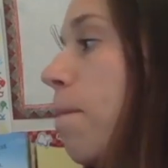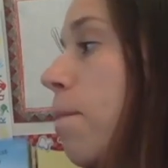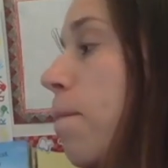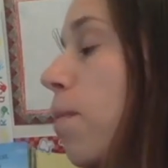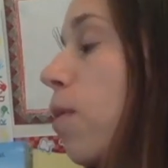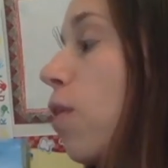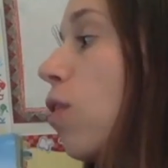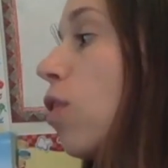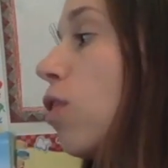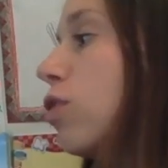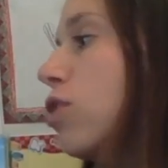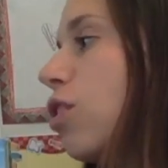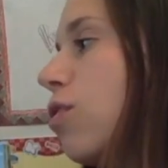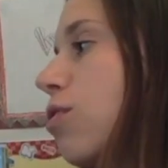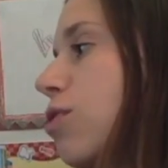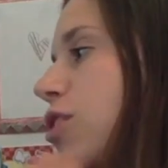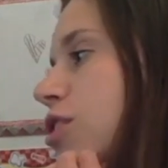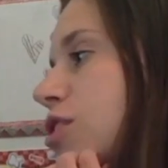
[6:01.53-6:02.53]

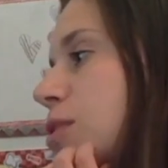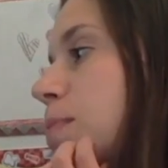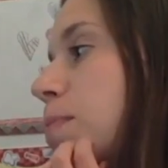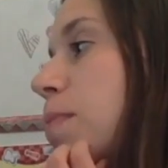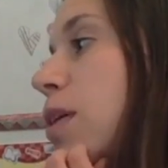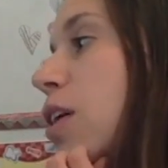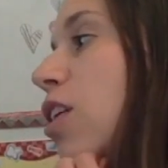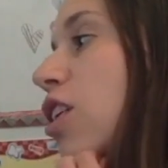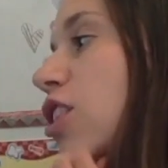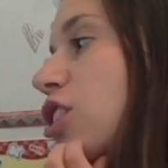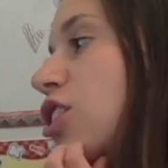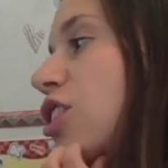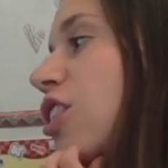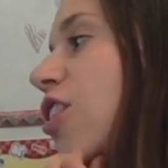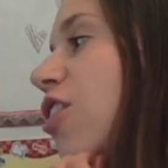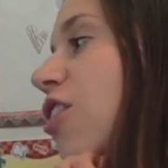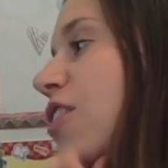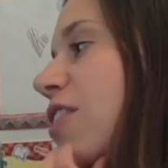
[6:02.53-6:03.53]
Bulldozers push
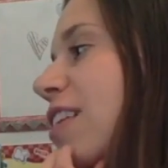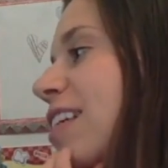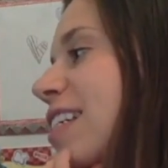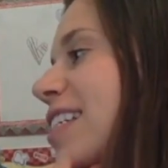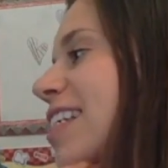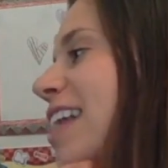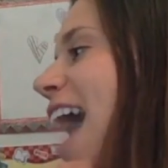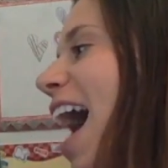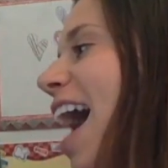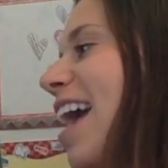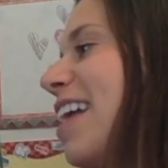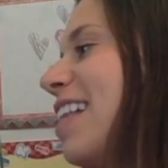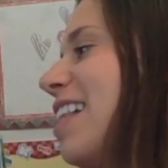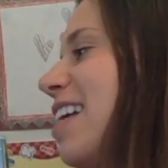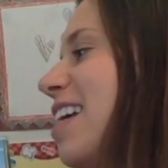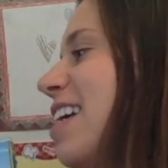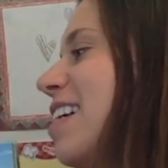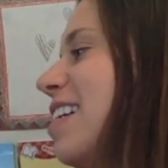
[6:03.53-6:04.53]
earth
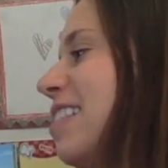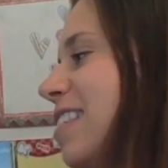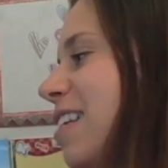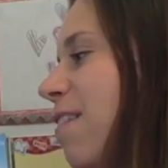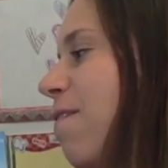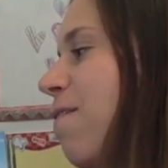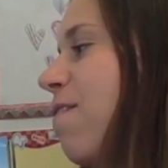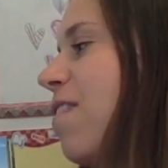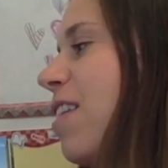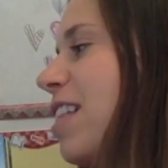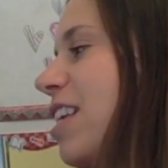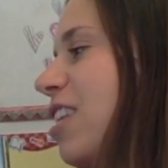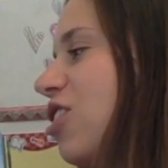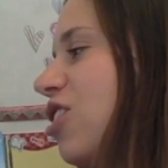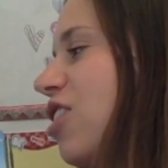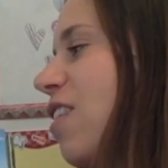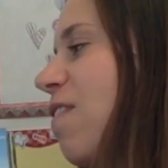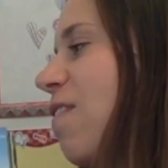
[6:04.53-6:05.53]
aside to
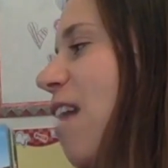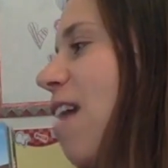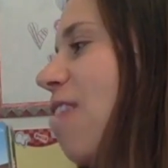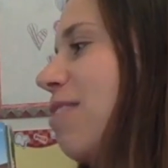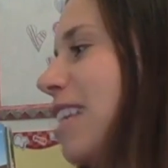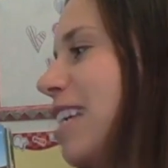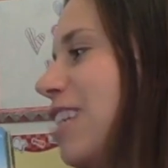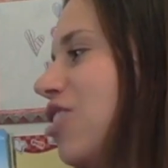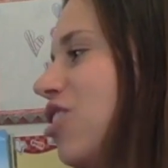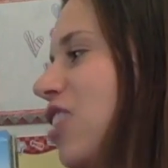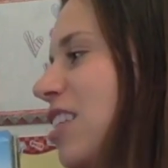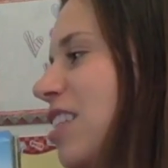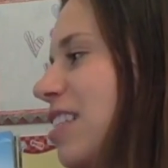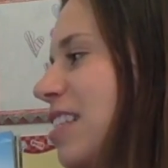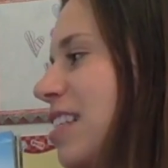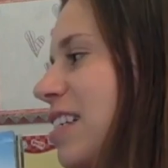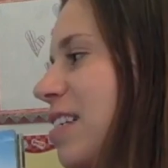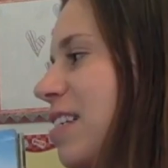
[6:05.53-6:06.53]
finish the
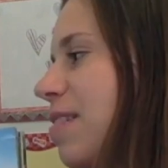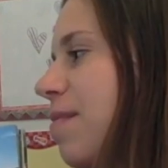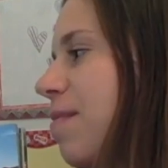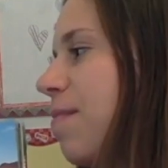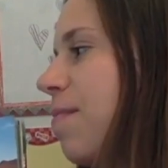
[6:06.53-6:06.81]
foundations.